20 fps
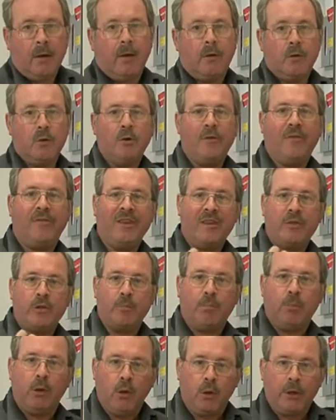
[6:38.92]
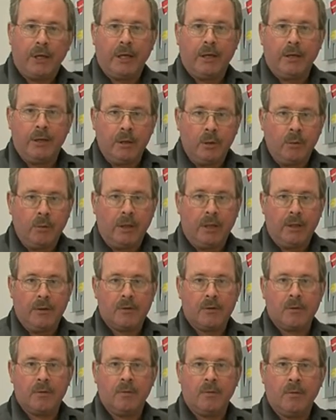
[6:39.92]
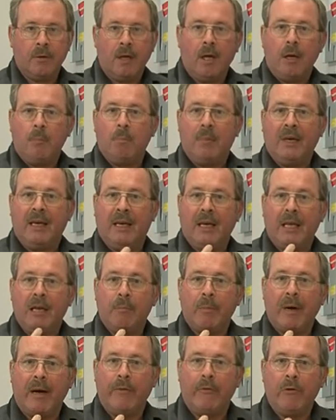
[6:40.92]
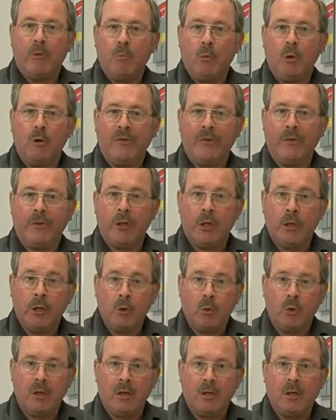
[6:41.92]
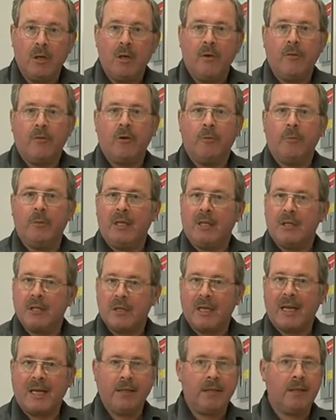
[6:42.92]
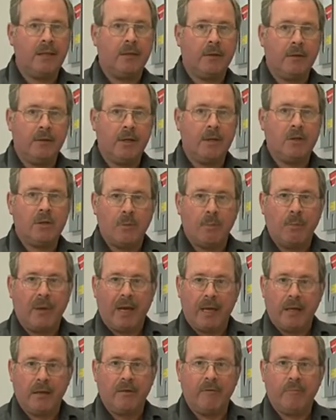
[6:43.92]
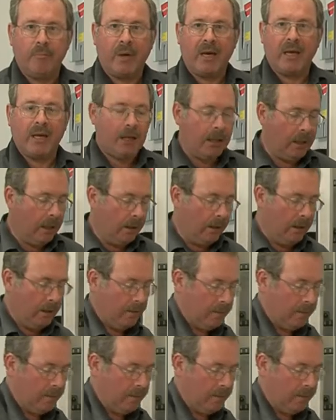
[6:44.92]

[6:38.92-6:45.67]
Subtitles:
To fit a plug-in unit, begin by removing the unit from the static dissipative packing.